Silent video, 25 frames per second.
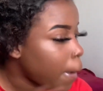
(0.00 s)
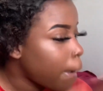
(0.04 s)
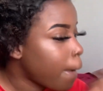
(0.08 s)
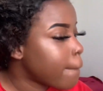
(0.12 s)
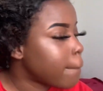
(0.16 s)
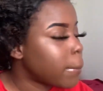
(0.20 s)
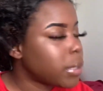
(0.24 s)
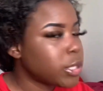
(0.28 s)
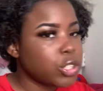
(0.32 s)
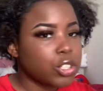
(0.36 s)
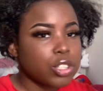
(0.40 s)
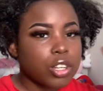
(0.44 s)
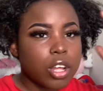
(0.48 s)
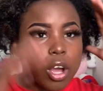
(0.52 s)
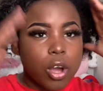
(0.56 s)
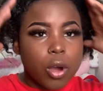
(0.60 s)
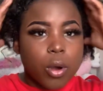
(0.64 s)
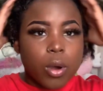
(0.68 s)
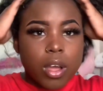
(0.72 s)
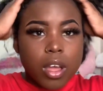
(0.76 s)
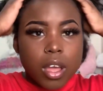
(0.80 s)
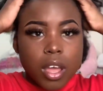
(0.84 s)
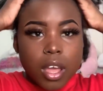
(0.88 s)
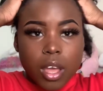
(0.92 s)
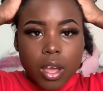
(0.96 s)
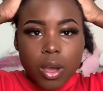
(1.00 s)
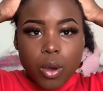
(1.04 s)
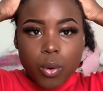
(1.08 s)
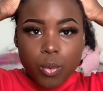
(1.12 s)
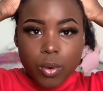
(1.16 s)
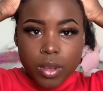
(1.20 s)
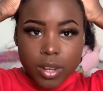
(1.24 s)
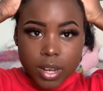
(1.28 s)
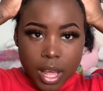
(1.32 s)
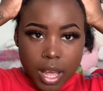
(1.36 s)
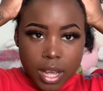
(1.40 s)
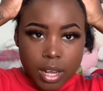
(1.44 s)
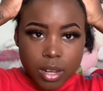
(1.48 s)
But you know, we're
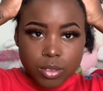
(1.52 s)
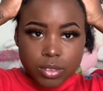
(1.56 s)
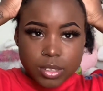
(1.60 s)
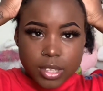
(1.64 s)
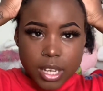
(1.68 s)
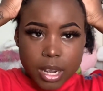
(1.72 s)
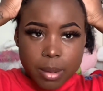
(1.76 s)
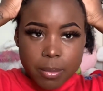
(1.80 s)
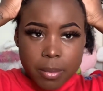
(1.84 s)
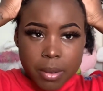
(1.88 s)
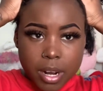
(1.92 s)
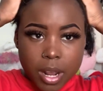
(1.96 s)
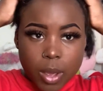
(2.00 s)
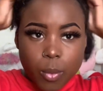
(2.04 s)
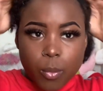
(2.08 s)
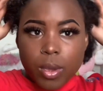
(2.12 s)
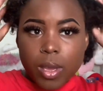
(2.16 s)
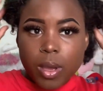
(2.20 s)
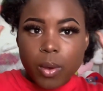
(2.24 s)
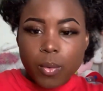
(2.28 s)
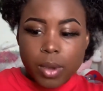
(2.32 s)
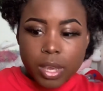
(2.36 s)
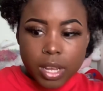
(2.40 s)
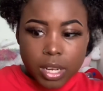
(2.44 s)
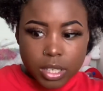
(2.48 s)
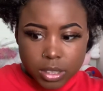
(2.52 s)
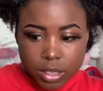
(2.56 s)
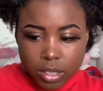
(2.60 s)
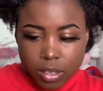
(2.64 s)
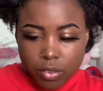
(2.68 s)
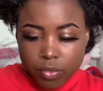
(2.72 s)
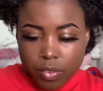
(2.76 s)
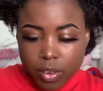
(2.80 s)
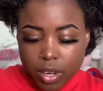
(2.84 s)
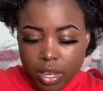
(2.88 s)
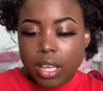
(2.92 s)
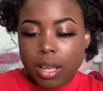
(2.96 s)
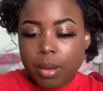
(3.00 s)
not gonna talk about that. We're gonna get into the
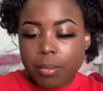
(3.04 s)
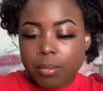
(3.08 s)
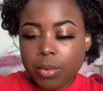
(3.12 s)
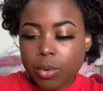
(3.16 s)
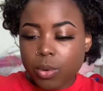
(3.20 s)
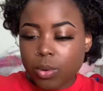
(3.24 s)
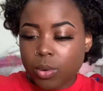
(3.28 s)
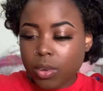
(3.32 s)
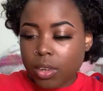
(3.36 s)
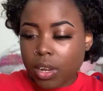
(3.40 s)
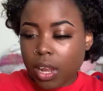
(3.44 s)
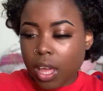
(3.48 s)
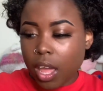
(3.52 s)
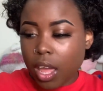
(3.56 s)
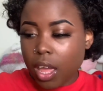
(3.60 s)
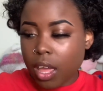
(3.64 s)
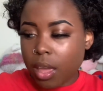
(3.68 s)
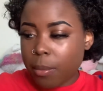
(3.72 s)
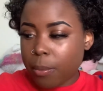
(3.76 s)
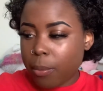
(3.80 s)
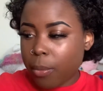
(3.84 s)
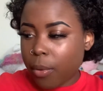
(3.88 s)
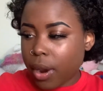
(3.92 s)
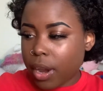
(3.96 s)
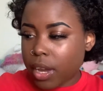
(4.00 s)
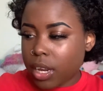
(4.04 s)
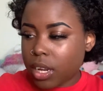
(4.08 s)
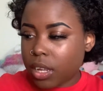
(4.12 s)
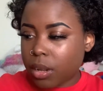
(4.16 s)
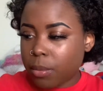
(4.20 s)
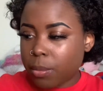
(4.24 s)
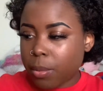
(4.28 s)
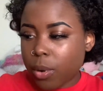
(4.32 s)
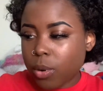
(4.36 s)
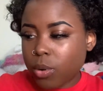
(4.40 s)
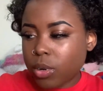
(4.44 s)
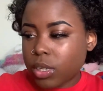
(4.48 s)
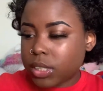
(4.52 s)
video. I'm doing a braided
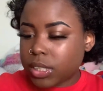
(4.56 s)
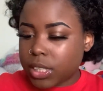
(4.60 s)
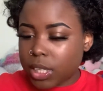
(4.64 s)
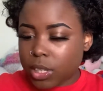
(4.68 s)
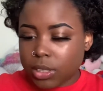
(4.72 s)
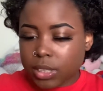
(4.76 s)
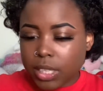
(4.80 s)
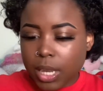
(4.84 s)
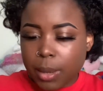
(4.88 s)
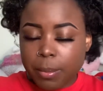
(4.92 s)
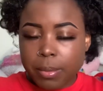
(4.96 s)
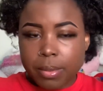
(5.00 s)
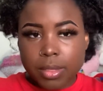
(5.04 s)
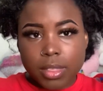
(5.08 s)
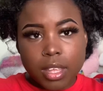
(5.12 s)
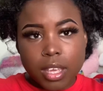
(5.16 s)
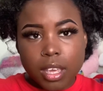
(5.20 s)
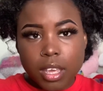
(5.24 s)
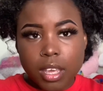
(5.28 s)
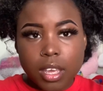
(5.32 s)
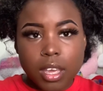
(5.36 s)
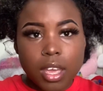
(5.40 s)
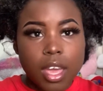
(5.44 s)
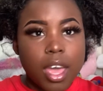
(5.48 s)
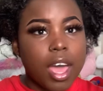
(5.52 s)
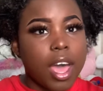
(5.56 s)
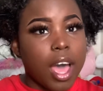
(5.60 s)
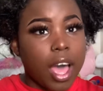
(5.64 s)
ponytail type of thing.